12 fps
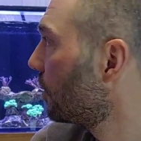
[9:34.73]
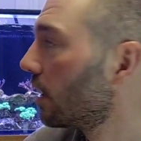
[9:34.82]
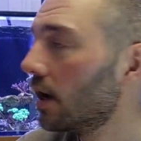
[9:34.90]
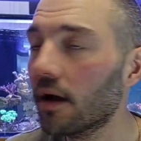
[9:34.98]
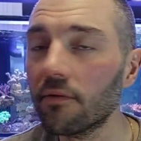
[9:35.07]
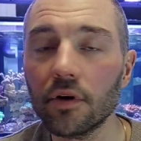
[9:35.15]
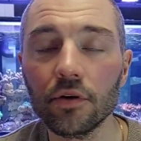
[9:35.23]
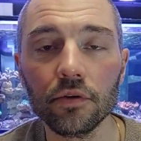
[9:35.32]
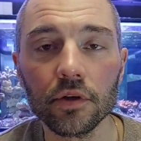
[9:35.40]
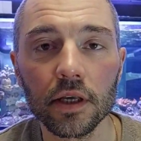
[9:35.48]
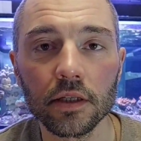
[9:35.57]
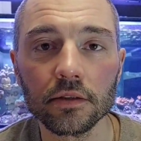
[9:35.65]
have a look
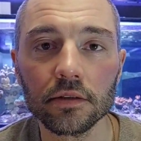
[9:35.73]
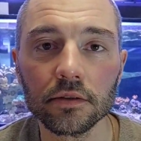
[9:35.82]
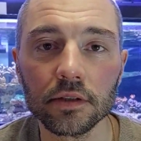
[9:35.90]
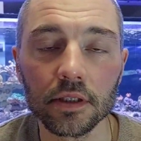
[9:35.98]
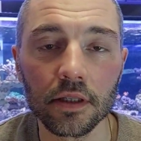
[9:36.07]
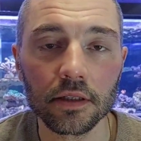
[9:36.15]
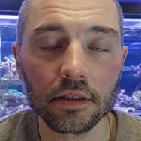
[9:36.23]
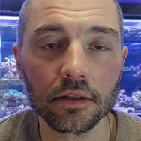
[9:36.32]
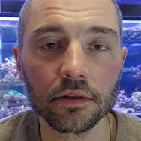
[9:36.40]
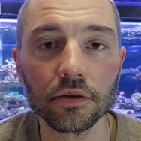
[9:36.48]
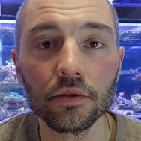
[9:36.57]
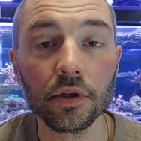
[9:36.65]
at, so see that there's
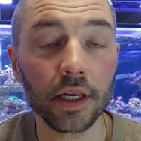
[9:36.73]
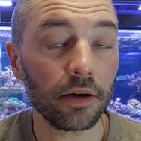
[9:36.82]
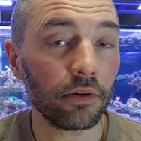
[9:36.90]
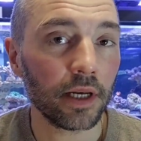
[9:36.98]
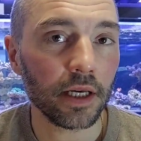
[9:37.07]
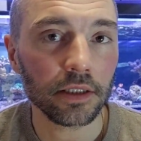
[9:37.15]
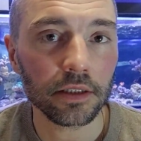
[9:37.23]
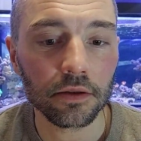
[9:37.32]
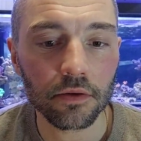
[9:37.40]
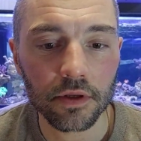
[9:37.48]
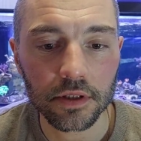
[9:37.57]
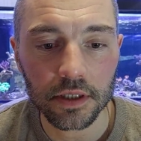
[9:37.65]
no degradation on the
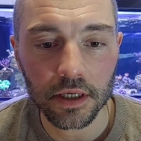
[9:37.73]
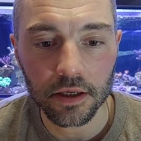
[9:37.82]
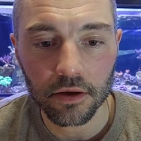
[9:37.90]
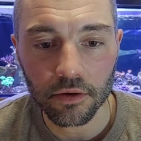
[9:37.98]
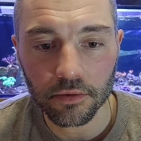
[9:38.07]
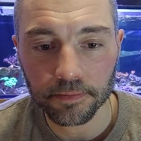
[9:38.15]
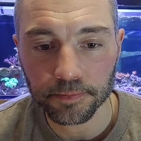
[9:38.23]
silicone.